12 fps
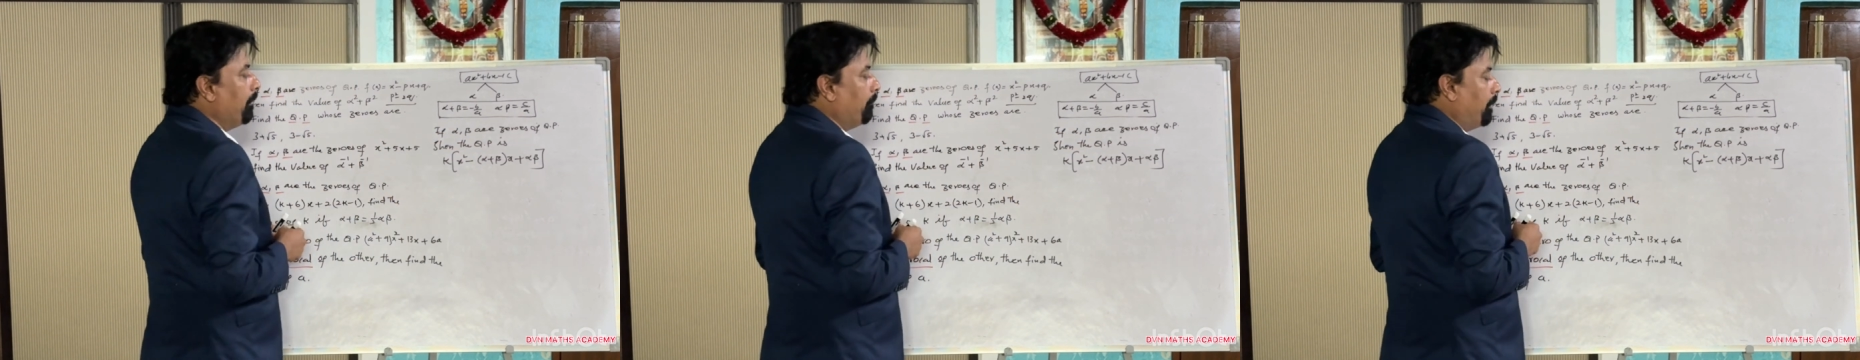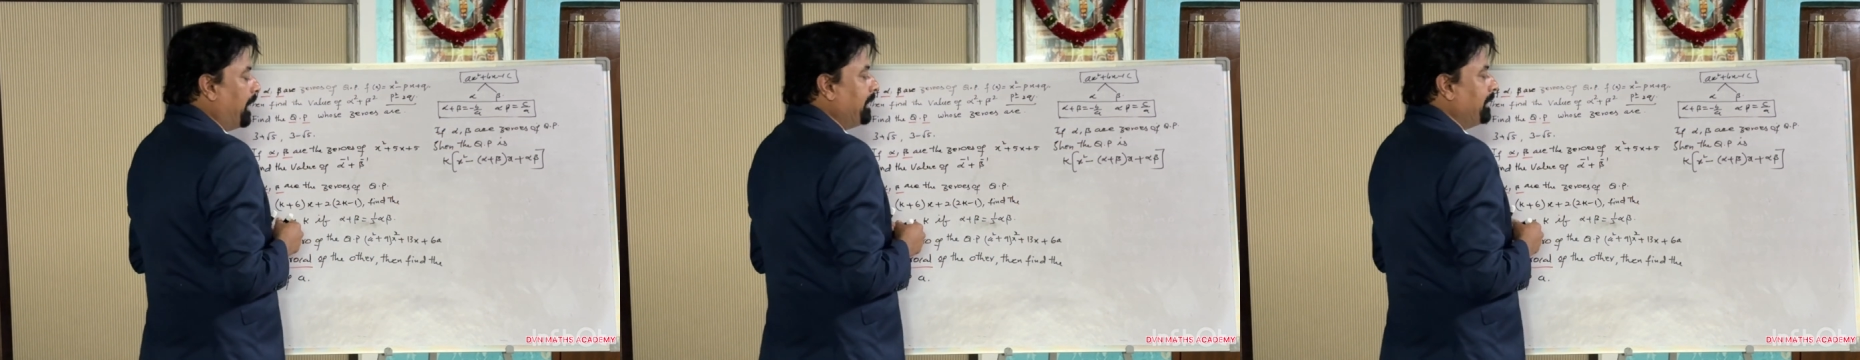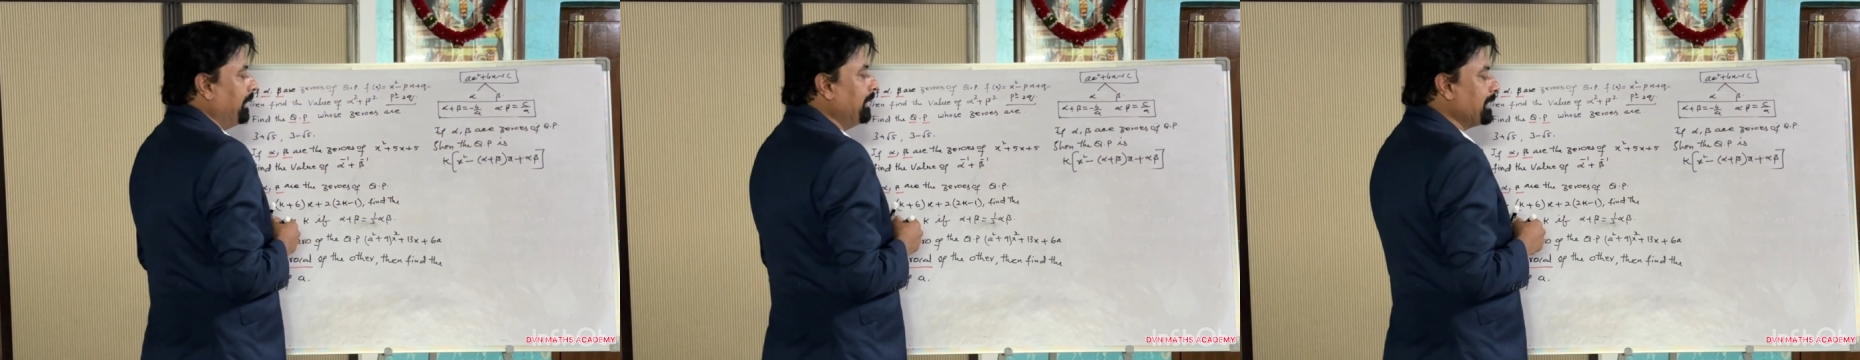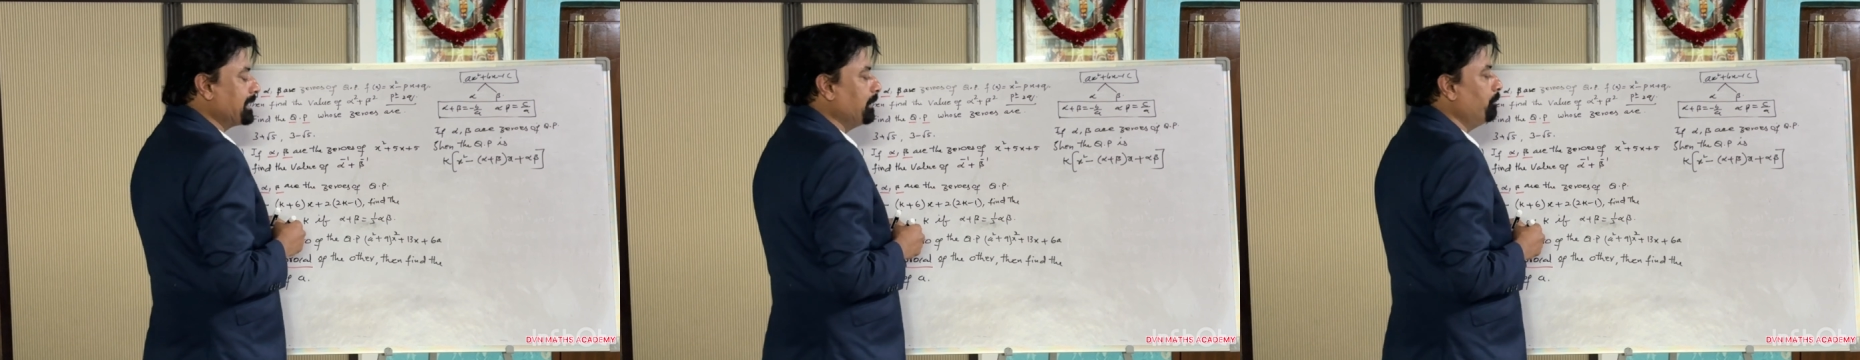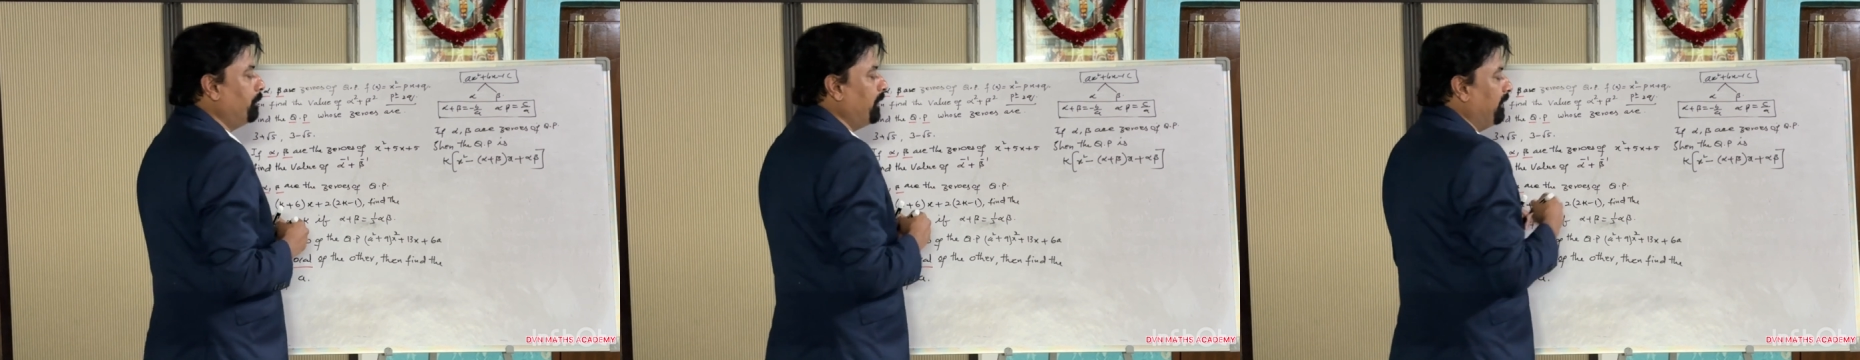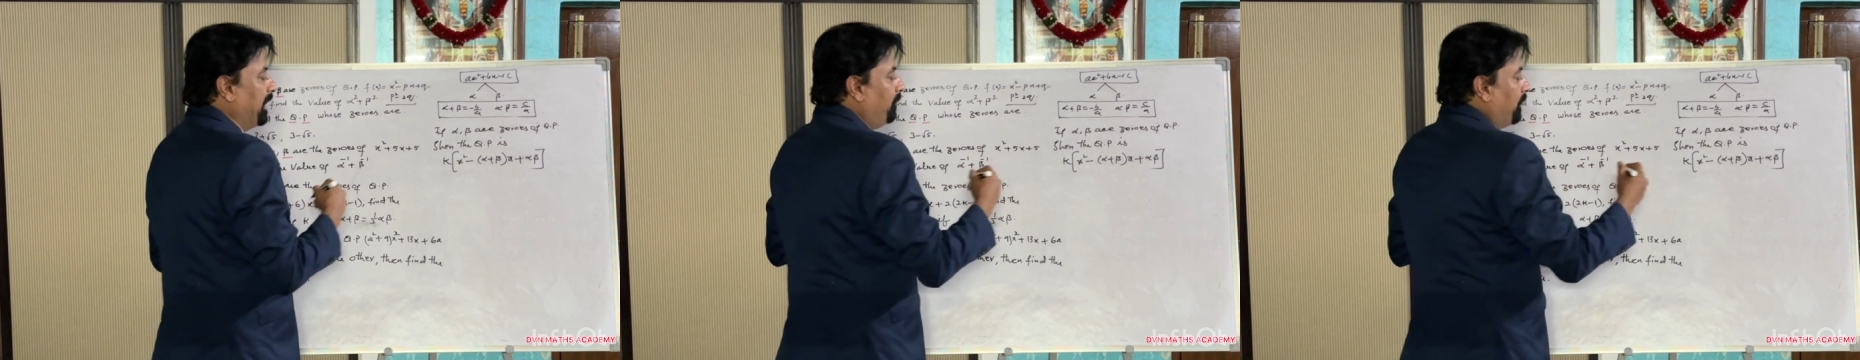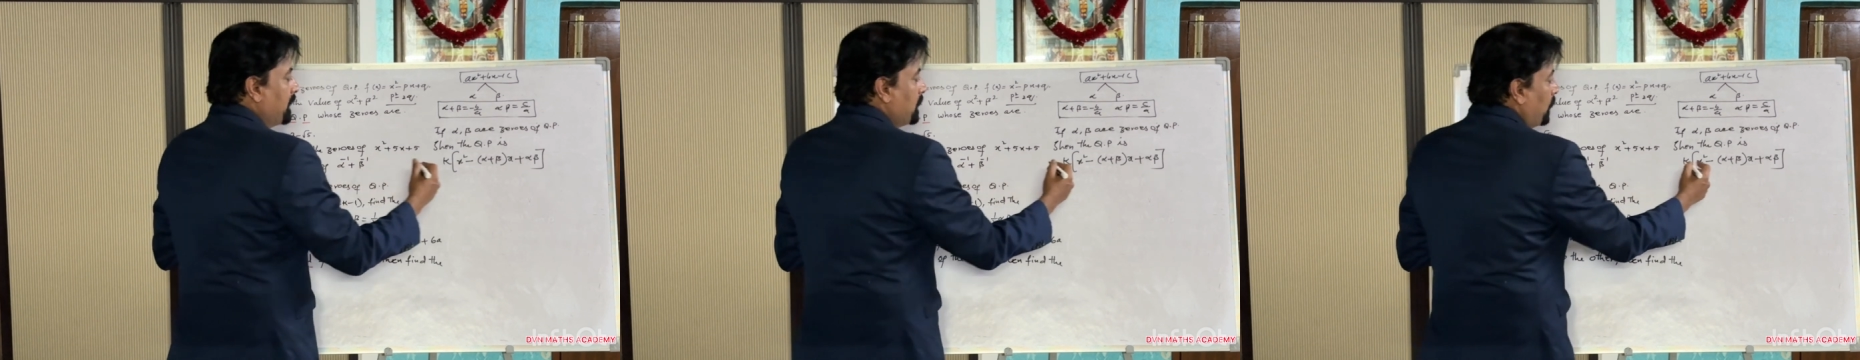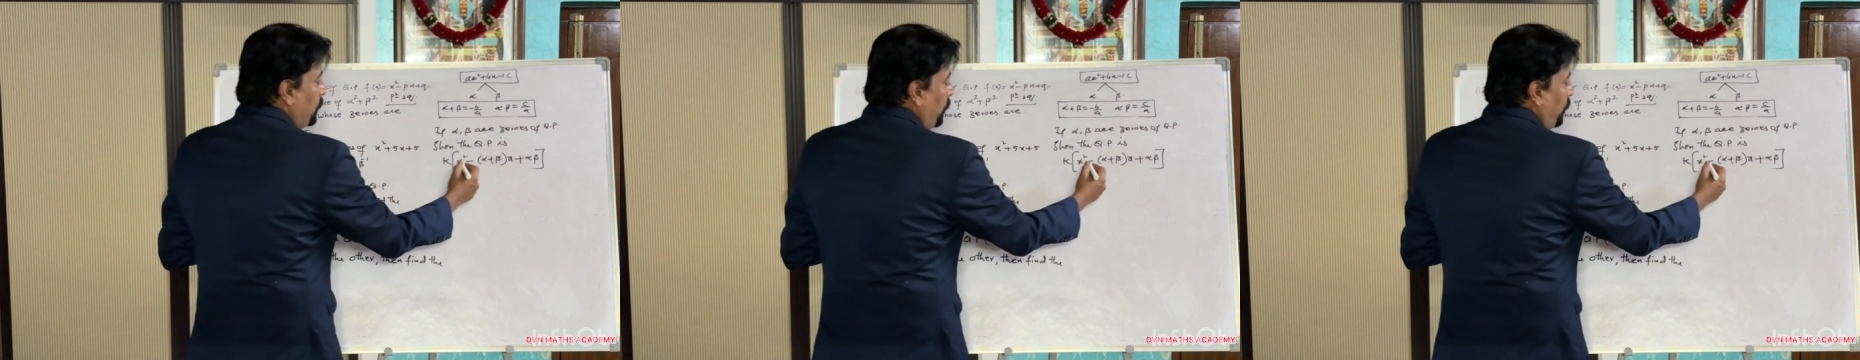But in the simple way, first you